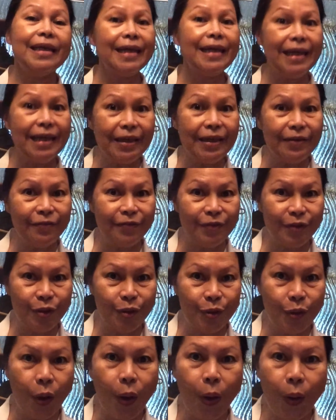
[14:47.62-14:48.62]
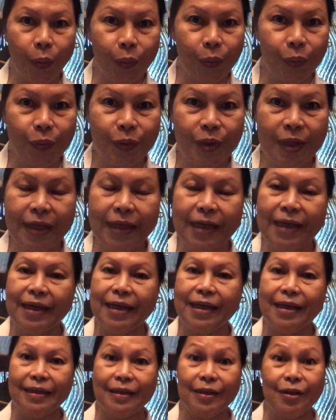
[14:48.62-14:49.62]
even though
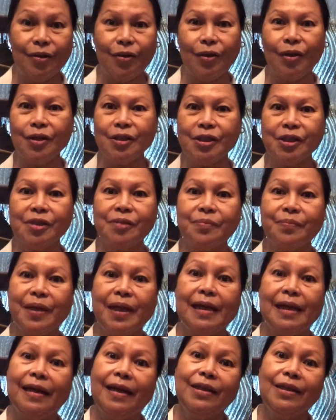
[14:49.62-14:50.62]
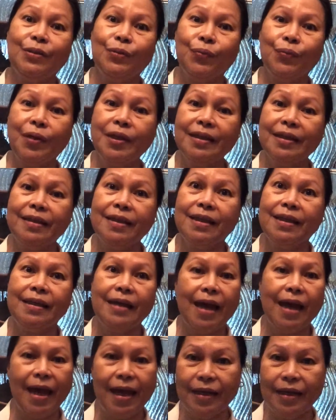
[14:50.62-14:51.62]
it costs me like
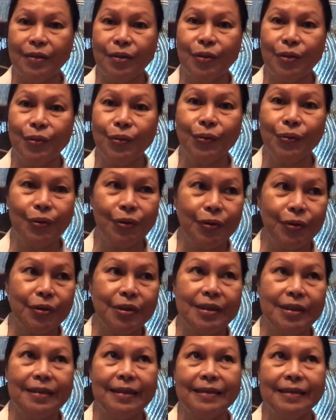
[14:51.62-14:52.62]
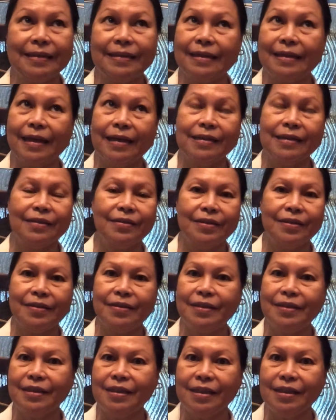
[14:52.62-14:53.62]
28 euros. That's like
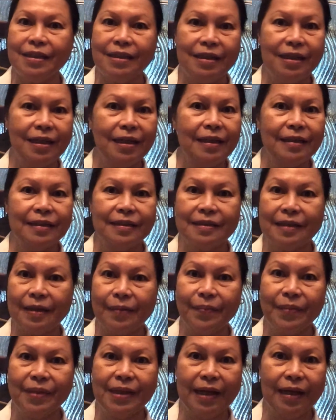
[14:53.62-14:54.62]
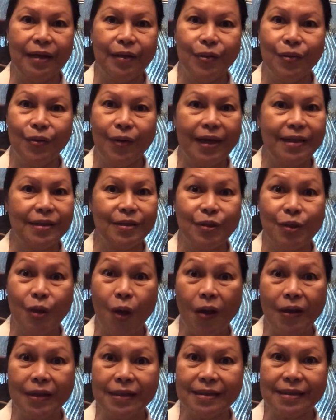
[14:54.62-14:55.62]
30 something US
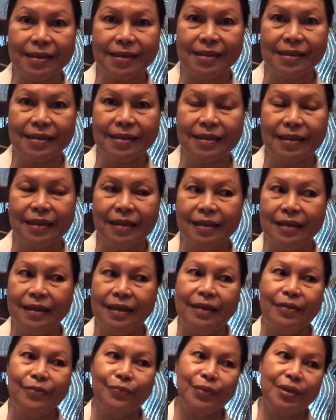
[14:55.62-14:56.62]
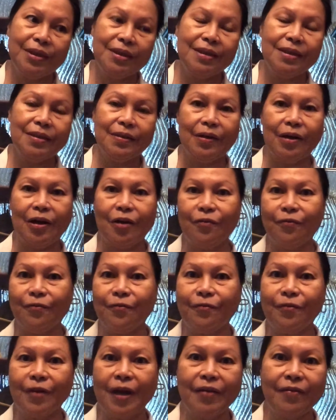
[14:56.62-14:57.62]
dollars. which is around
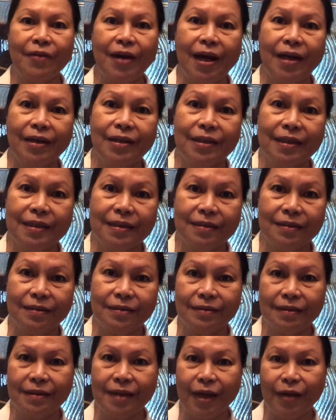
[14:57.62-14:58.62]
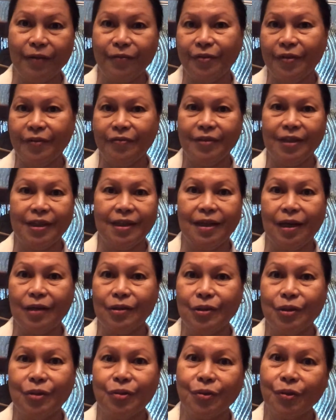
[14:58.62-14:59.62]

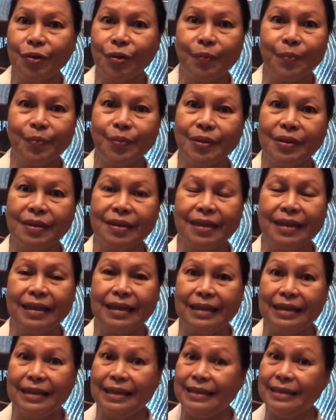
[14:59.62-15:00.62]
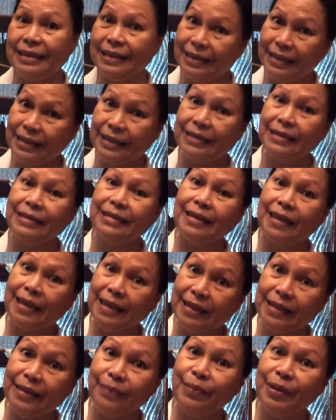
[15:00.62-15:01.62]
550,000 rupees. A
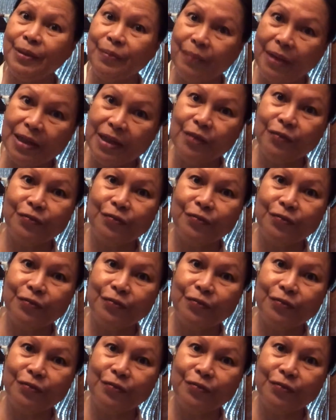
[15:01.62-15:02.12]
little bit much